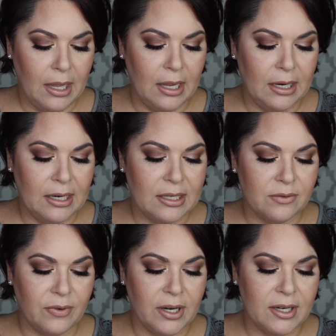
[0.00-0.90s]
And it is
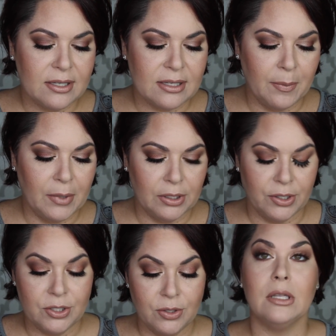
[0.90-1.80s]
very
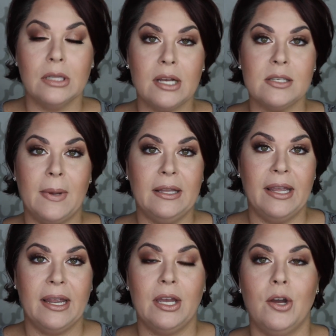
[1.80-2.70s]
similar to the Luxe by
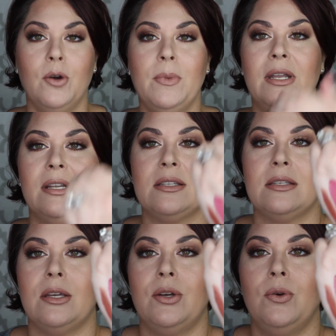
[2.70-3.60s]
Lancome, and it's
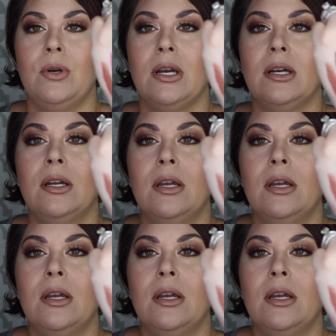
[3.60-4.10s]
the Huda